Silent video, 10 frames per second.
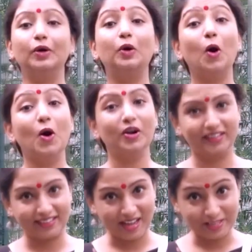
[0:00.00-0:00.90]

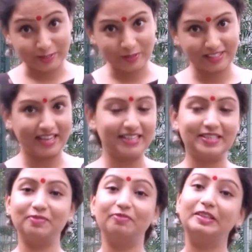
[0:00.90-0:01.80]
god
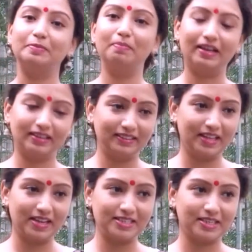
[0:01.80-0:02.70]
associated with
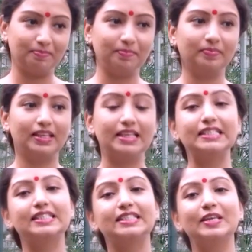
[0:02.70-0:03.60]
Bharatanatyam
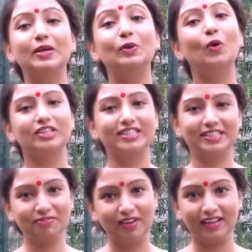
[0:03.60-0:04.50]
is Lord
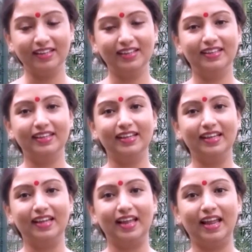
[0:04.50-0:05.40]
Shiva,
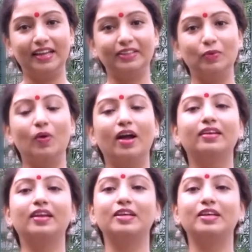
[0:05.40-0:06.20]
and the one